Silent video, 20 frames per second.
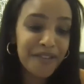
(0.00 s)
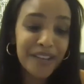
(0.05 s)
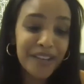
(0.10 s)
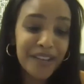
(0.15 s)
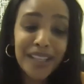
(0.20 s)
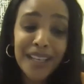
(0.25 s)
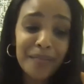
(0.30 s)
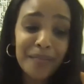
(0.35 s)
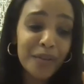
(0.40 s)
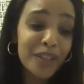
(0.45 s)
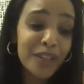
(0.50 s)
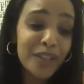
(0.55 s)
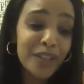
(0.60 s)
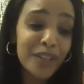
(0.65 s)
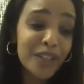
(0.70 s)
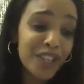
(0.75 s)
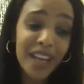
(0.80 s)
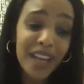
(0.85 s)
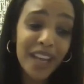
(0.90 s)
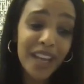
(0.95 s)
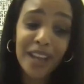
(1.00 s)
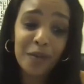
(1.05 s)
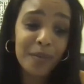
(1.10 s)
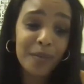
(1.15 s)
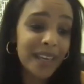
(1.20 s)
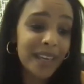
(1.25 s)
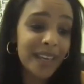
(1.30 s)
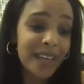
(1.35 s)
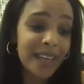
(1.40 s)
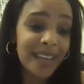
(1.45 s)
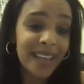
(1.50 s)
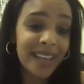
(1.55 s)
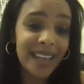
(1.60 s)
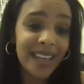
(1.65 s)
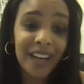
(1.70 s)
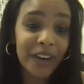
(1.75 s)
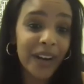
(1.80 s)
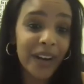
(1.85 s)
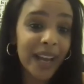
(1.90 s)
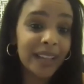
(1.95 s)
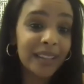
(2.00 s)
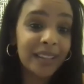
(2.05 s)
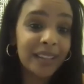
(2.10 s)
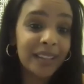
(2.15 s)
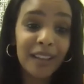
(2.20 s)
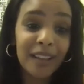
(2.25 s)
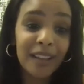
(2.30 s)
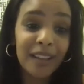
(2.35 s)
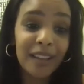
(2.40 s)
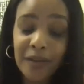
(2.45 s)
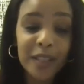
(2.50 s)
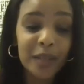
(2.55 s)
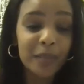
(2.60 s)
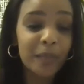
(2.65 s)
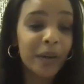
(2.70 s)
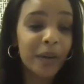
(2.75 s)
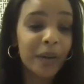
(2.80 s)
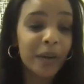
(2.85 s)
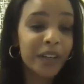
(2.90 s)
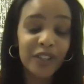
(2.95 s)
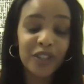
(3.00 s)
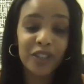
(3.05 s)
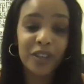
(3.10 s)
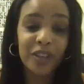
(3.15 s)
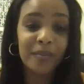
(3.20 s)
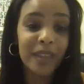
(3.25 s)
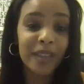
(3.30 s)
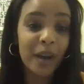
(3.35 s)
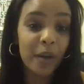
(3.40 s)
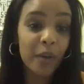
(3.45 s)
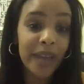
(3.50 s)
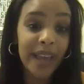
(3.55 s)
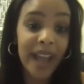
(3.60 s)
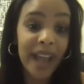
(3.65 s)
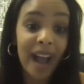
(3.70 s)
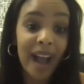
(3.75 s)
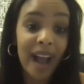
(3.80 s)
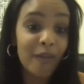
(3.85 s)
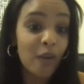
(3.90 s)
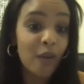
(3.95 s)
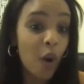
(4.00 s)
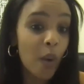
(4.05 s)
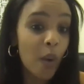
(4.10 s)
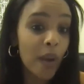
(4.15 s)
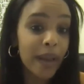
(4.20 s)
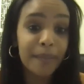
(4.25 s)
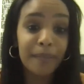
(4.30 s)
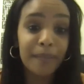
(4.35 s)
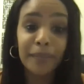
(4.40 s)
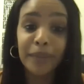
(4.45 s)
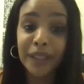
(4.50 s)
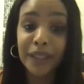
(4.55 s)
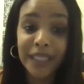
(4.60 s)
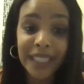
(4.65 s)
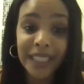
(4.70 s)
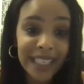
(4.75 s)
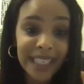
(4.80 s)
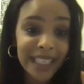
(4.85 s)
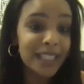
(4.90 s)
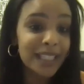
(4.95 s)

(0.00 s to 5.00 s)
Really appreciate you being here and love this partnership that we have going.